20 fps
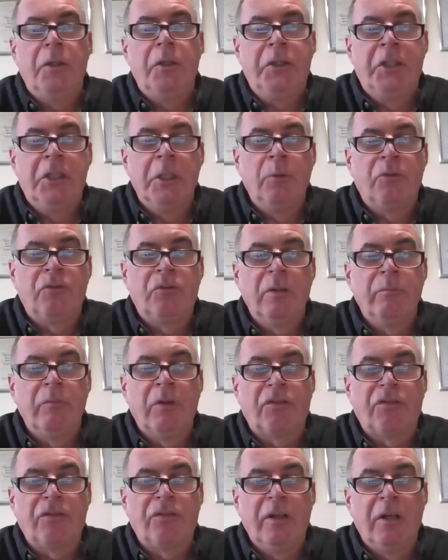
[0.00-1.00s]
do some
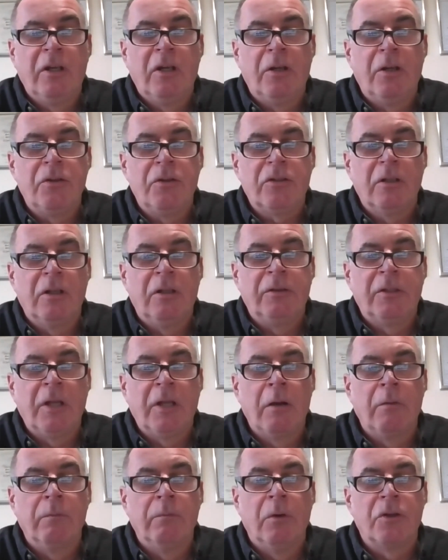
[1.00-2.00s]
research and
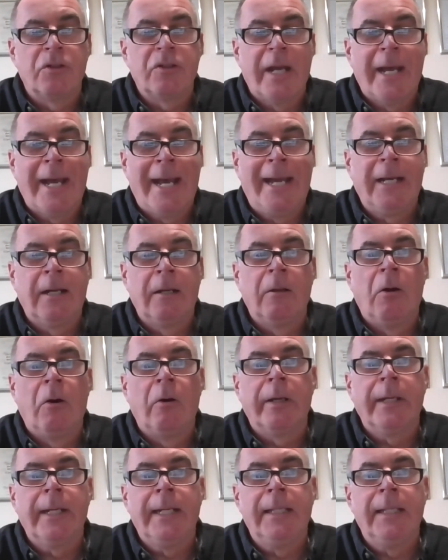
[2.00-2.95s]
don't rush headlong